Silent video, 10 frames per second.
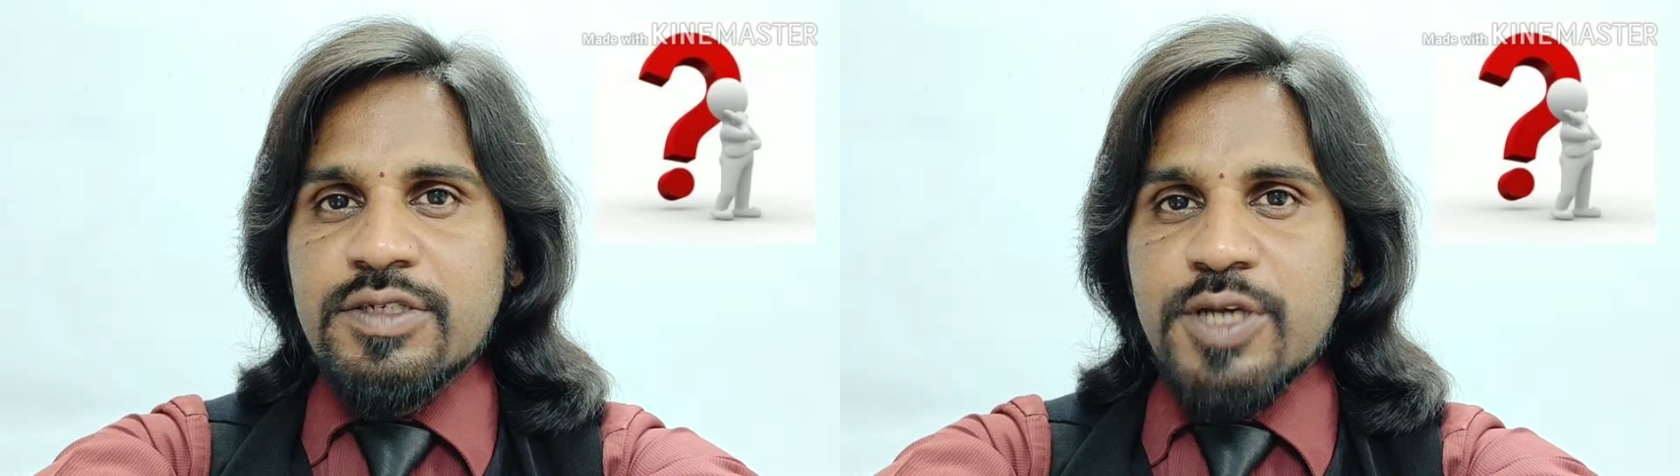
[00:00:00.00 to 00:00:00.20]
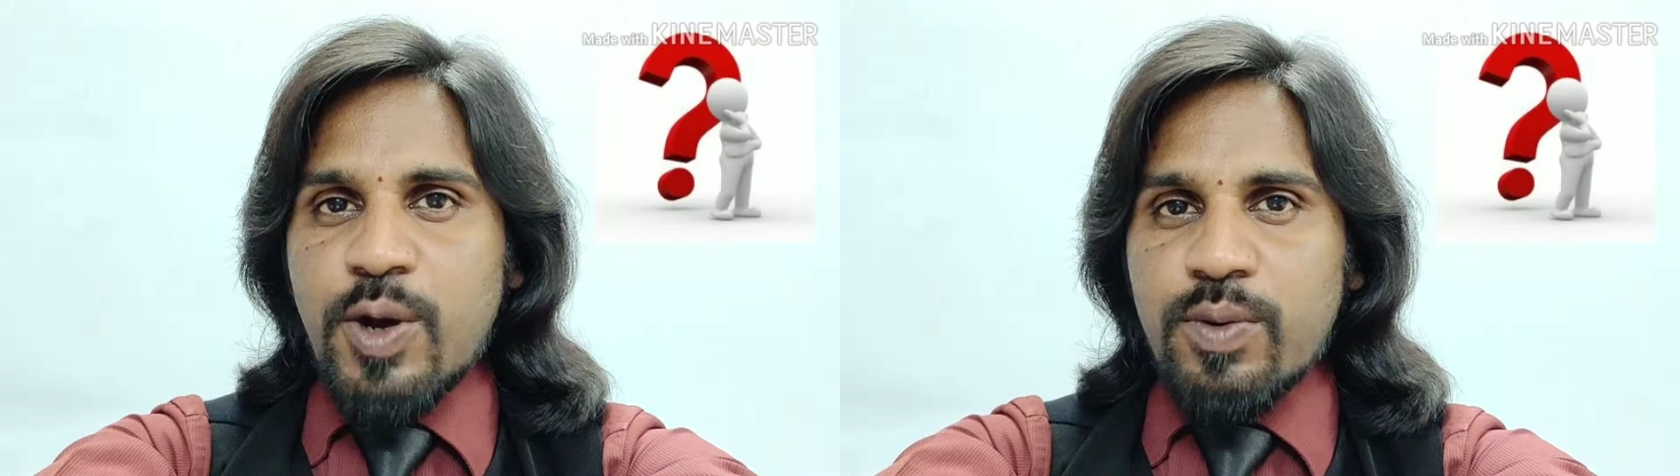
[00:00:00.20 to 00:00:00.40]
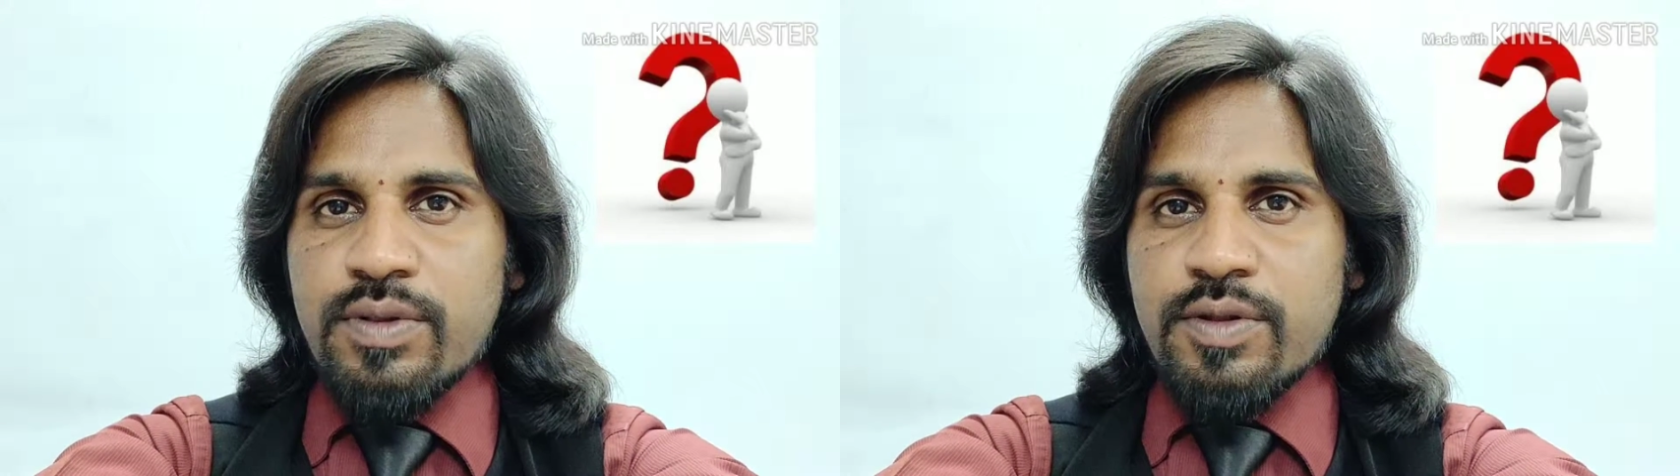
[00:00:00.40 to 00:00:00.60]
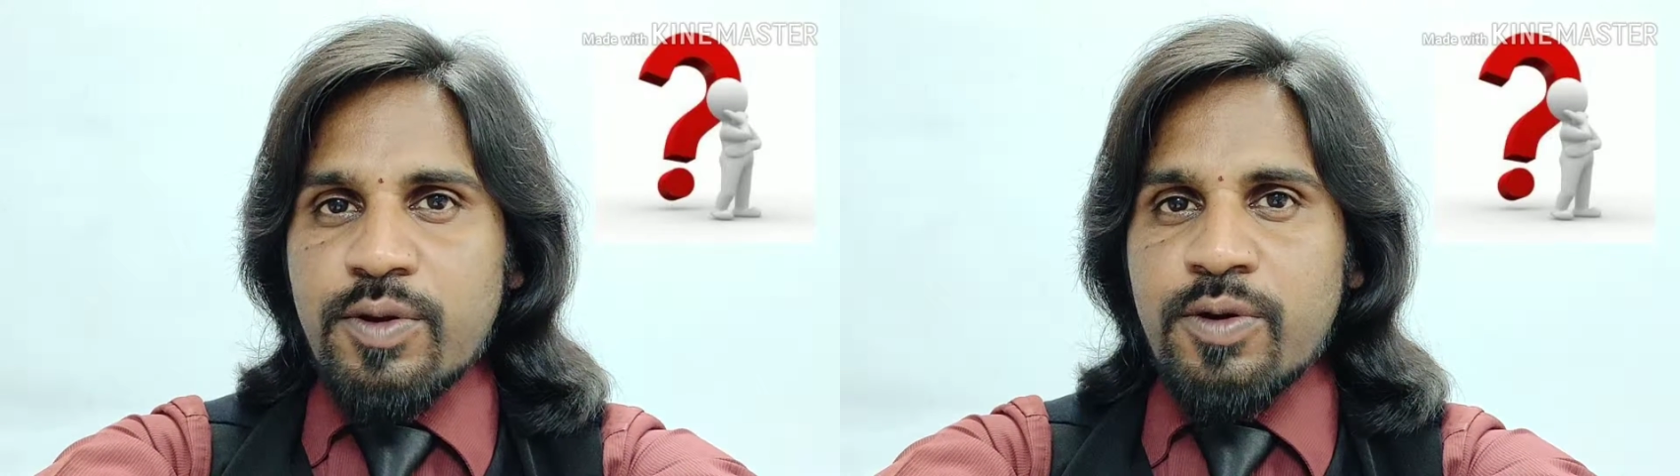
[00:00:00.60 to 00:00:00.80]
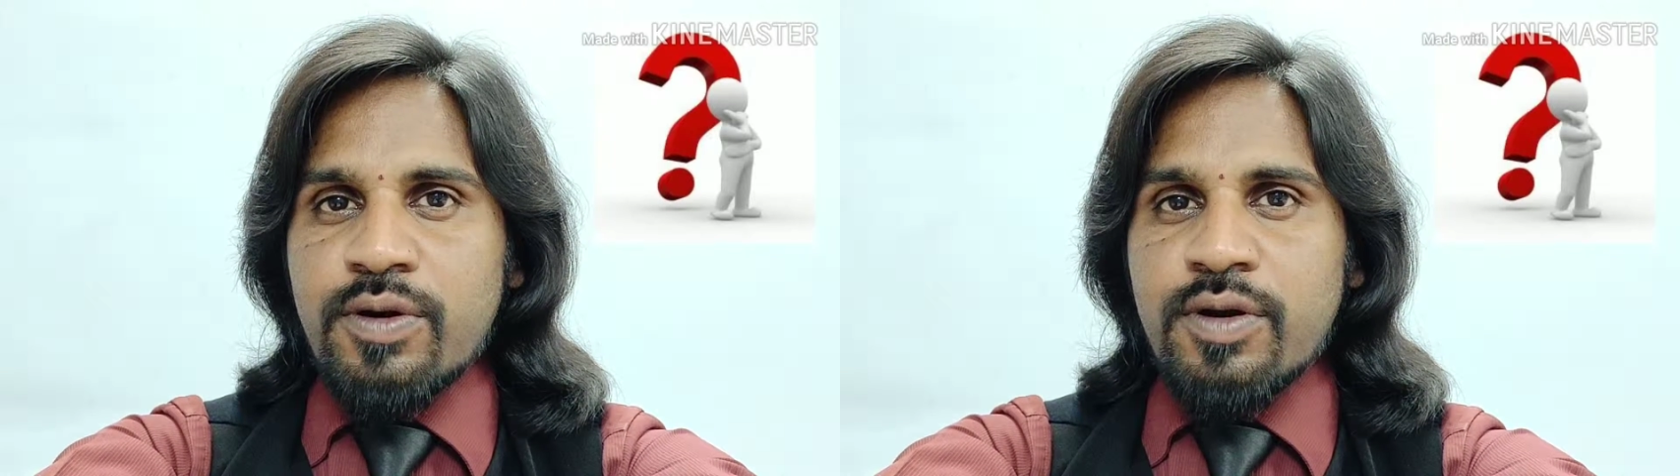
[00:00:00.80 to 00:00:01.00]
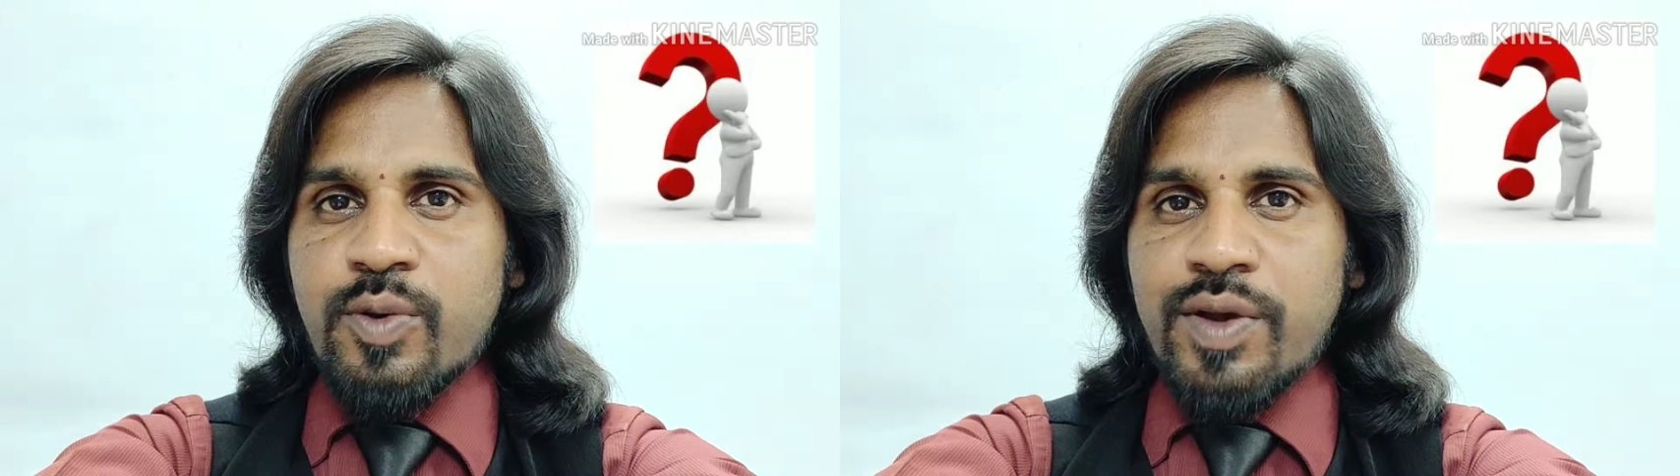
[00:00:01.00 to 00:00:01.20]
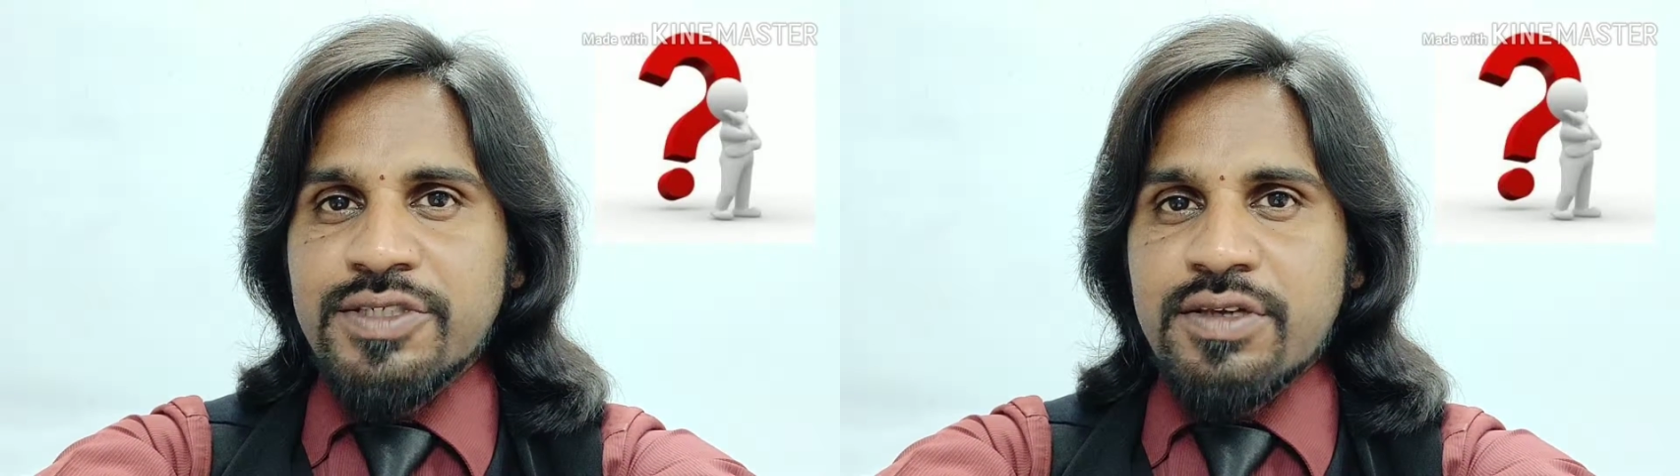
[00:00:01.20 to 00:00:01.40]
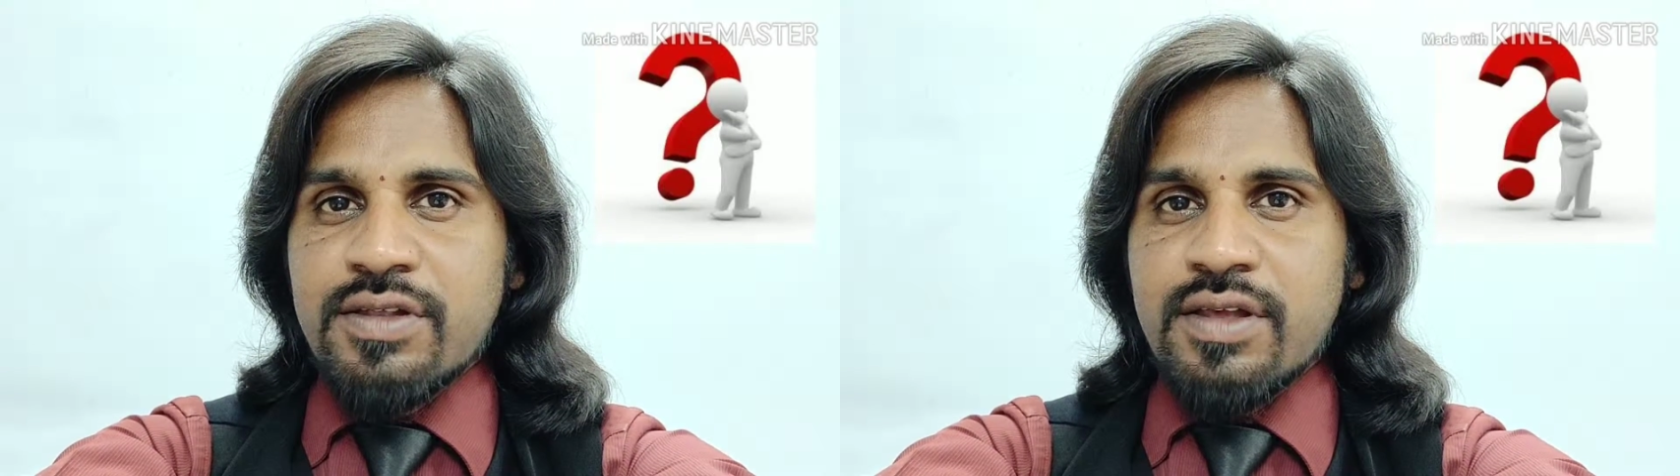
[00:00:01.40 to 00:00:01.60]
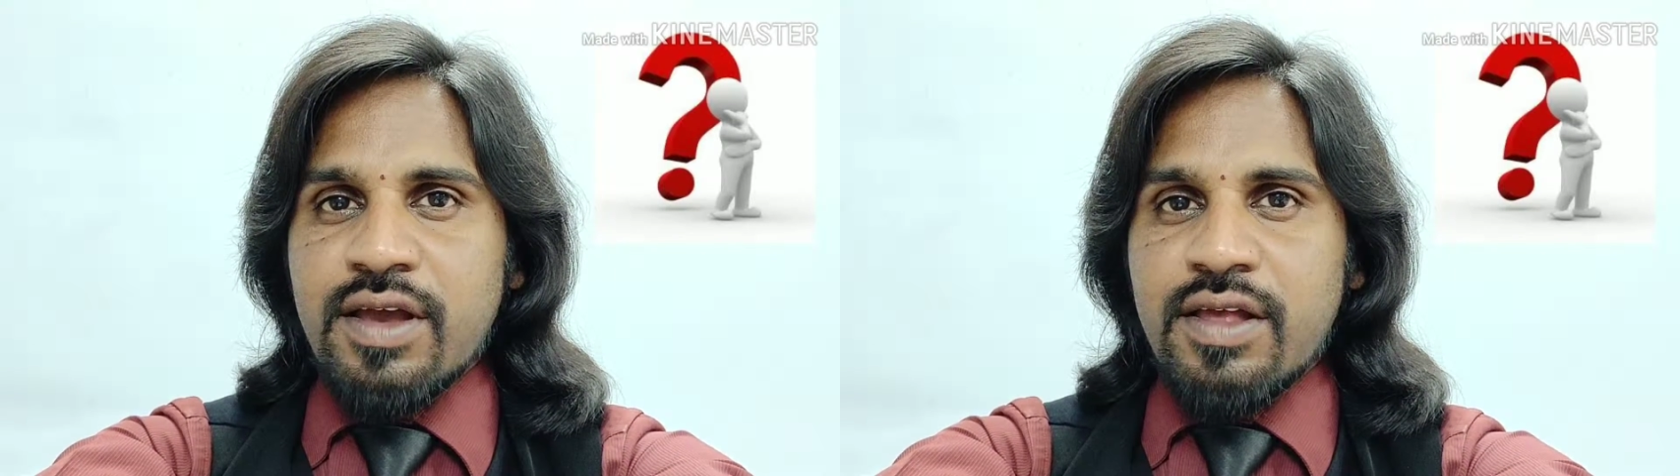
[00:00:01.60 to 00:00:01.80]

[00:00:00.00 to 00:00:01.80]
doubts or questions